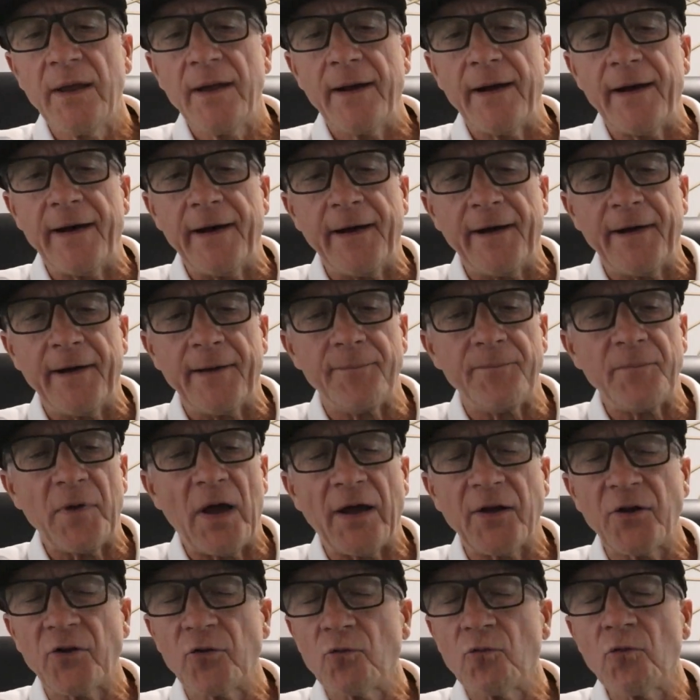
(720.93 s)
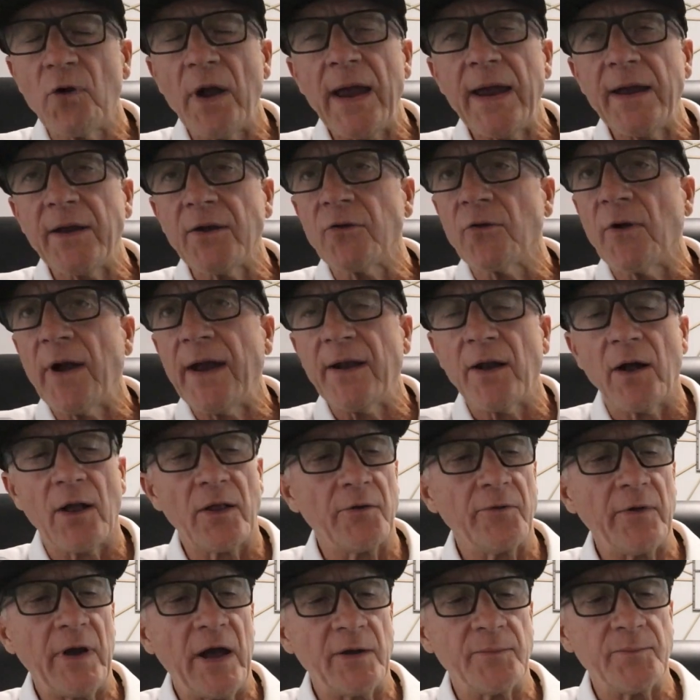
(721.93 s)
A great
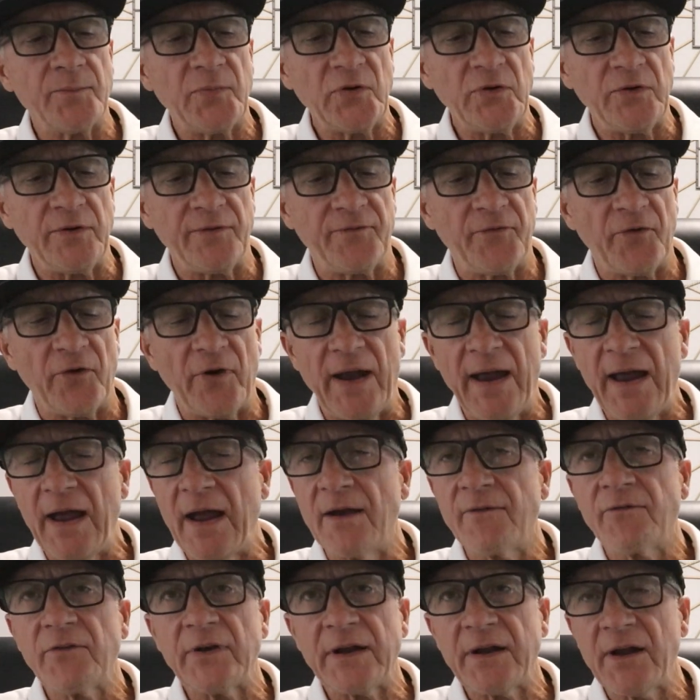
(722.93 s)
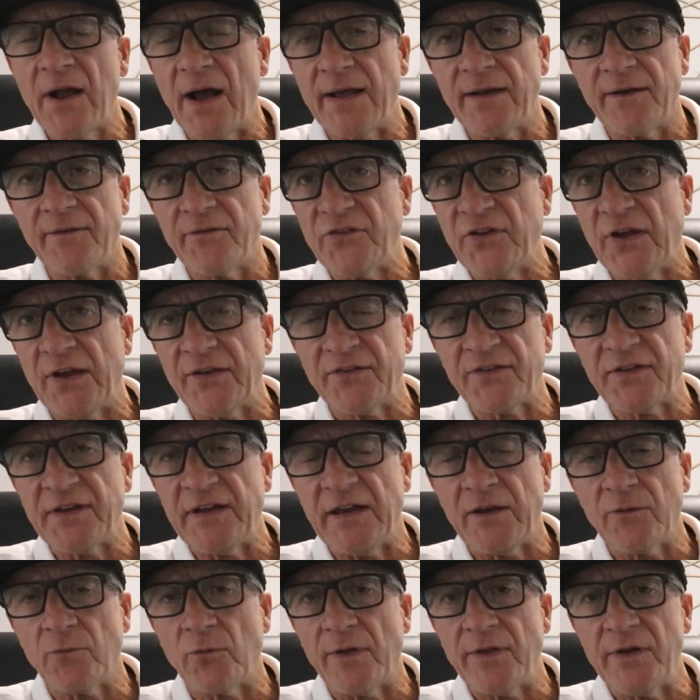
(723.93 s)
all-around boot for every kind of jet
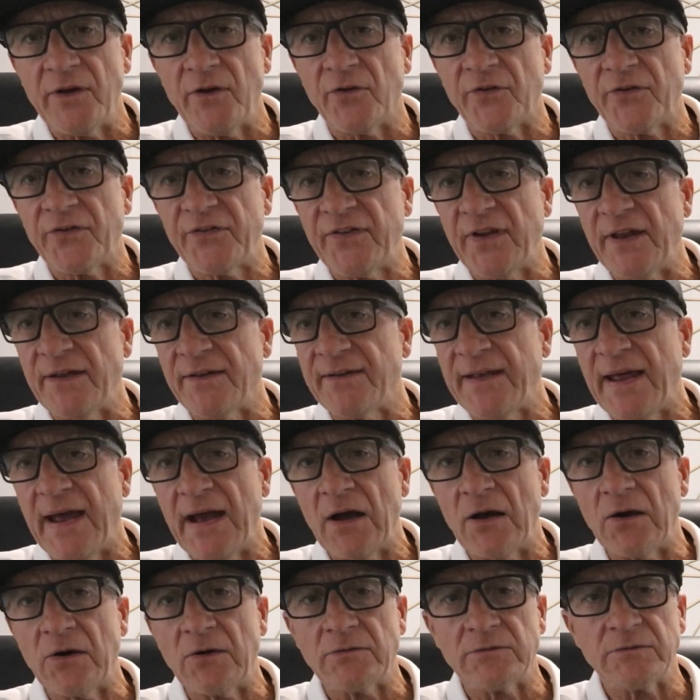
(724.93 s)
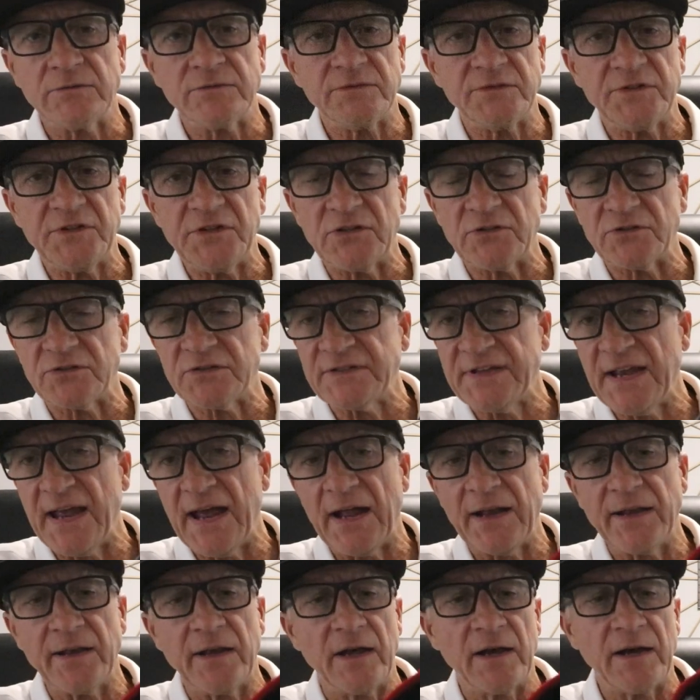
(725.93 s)
skiing, whether you're sit down, you know,
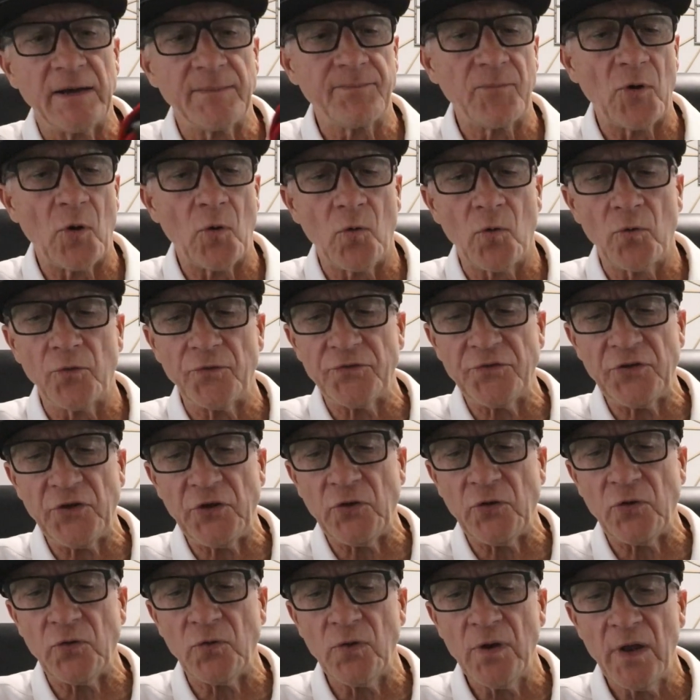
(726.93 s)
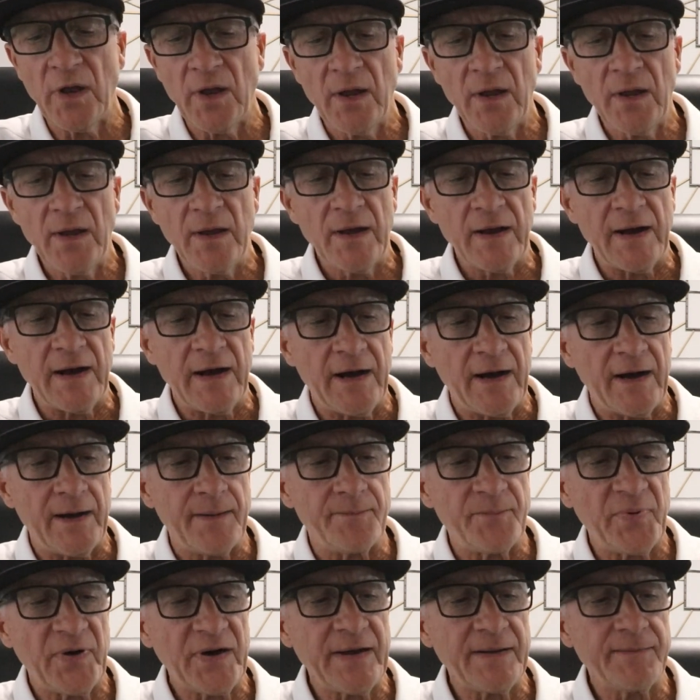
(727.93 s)
stand up, old, new,
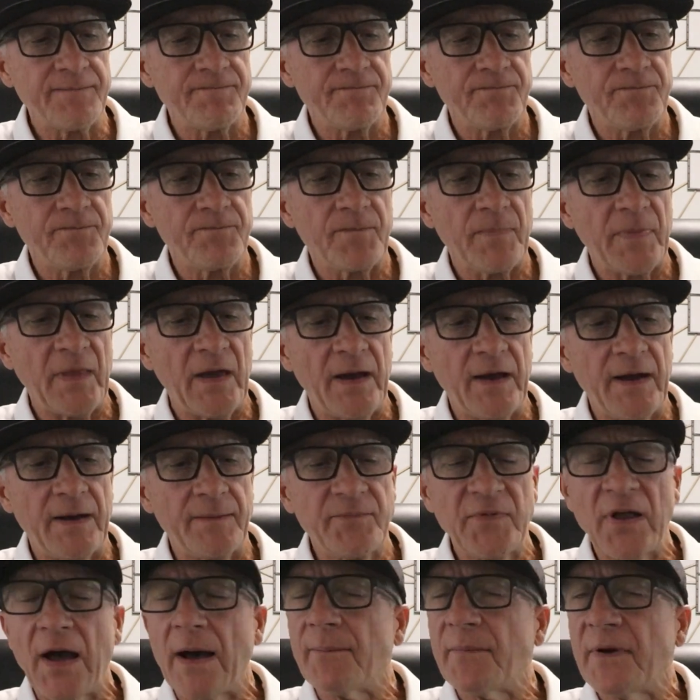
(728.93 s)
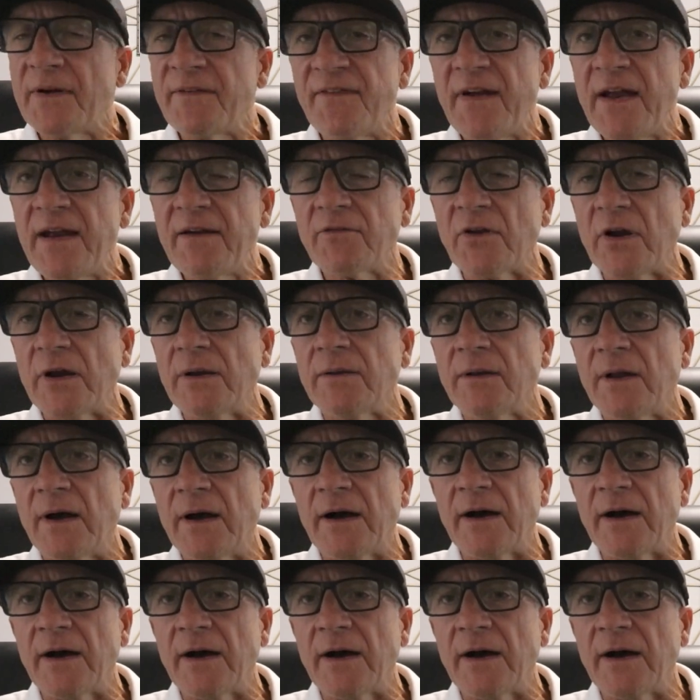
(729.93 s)
but not my favorite.